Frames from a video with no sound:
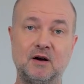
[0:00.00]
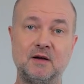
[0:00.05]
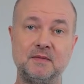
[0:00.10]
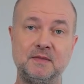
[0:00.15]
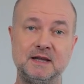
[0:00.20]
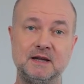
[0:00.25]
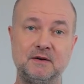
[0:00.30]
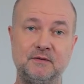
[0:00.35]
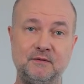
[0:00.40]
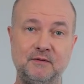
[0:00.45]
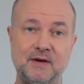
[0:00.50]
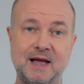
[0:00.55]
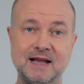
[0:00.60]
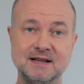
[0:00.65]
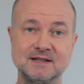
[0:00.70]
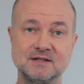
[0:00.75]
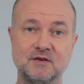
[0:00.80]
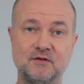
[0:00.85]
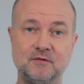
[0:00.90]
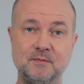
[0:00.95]
on the
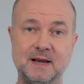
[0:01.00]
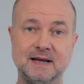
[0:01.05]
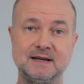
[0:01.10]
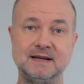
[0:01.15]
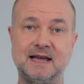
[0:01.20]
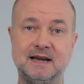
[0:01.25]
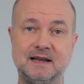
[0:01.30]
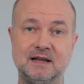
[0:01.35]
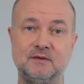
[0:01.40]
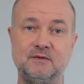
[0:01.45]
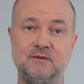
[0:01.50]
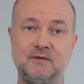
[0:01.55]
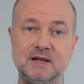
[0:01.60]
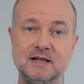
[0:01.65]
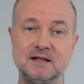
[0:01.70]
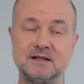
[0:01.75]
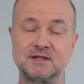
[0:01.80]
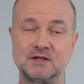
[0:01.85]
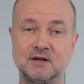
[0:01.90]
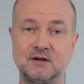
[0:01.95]
effects of magnetic
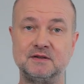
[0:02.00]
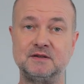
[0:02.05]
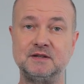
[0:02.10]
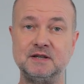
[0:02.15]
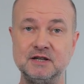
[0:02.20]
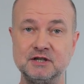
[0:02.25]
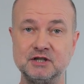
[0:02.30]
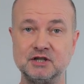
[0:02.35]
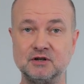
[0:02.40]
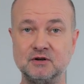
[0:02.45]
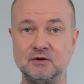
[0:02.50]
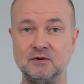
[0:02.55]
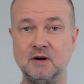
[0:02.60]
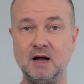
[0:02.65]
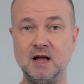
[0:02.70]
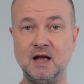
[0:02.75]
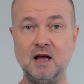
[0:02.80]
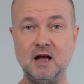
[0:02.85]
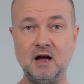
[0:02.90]
fields on tissue,